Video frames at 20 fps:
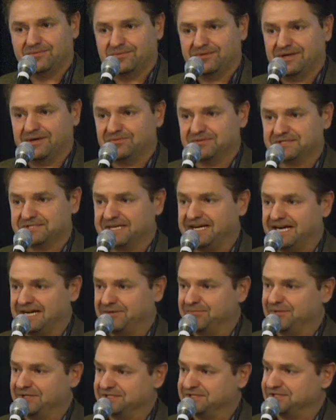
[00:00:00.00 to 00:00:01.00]
that was a kind
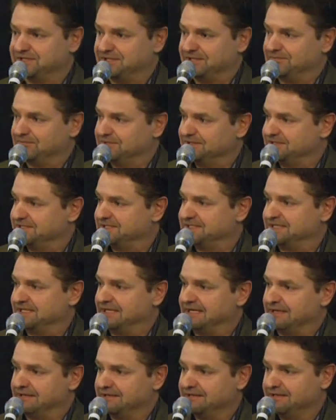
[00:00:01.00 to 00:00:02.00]
of business that was
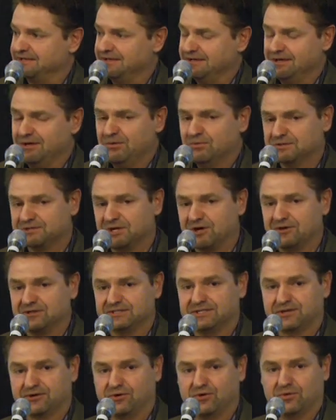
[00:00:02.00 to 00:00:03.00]

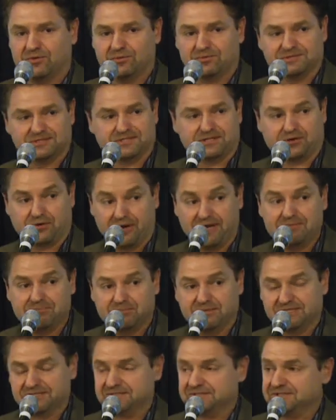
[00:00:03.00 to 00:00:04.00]
hard to grow. It was a great
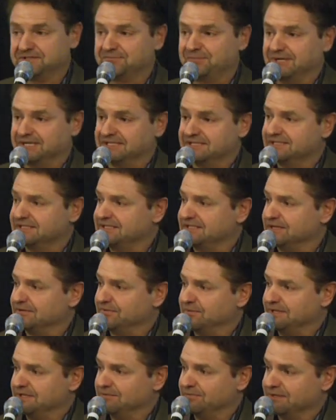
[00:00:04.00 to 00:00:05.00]
business, but
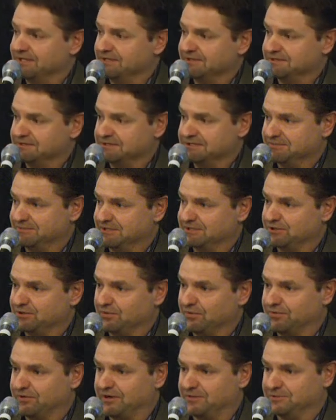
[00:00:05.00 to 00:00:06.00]
we couldn't see much
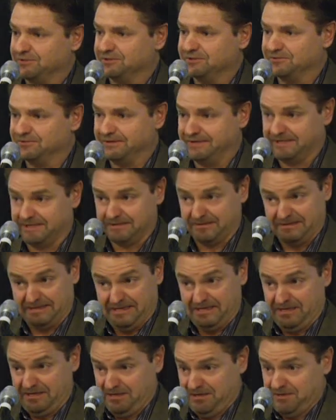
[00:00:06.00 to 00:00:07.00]
growth opportunity. And
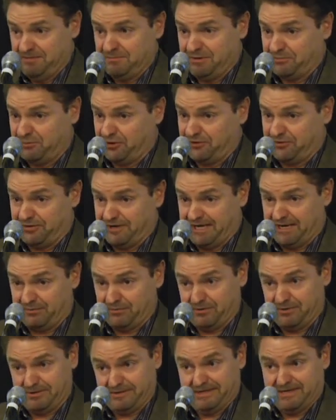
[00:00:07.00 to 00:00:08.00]
my brother and I
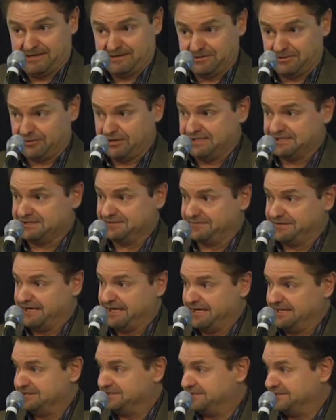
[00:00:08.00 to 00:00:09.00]
were young, aggressive
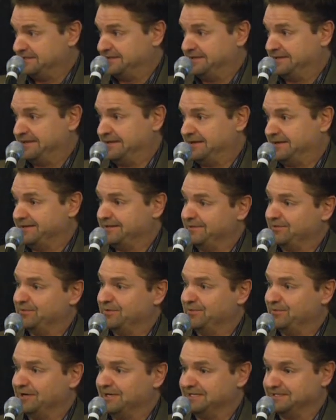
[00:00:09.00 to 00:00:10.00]
guys, and we
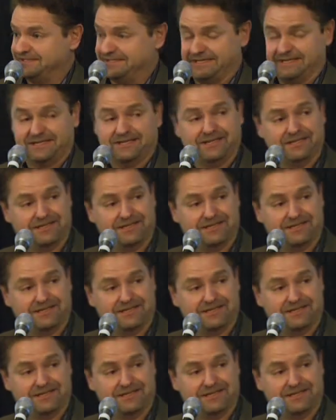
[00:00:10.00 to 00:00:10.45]
wanted to